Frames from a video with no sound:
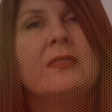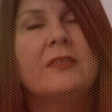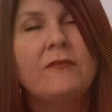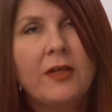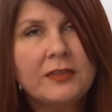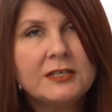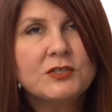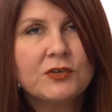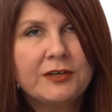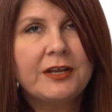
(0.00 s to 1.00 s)
The fall that I
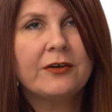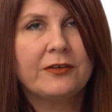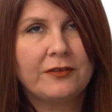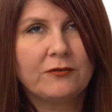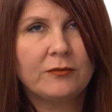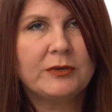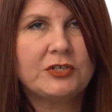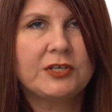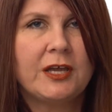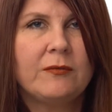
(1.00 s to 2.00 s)
started here at Central
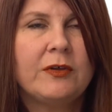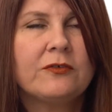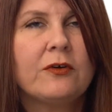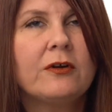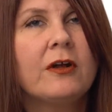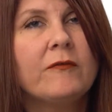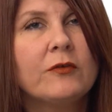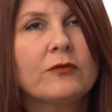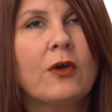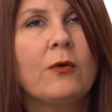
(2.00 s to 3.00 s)
Michigan, we started our
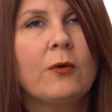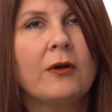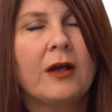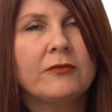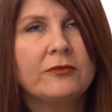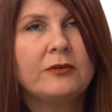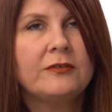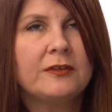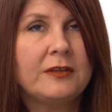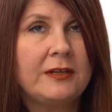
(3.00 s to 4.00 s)
first cohort of
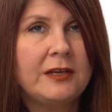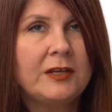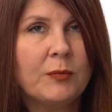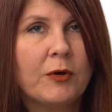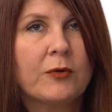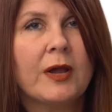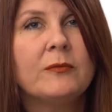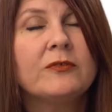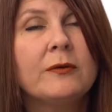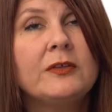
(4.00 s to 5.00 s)
students in the DET
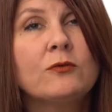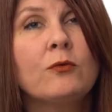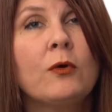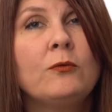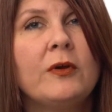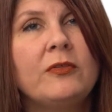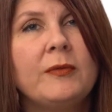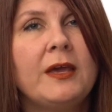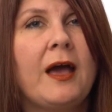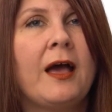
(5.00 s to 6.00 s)
program, so it's grown with
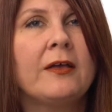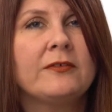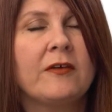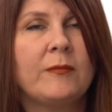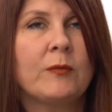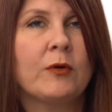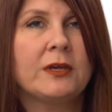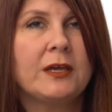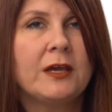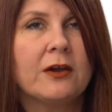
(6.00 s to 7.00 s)
me as I've been
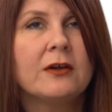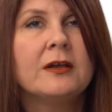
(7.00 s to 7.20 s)
working here.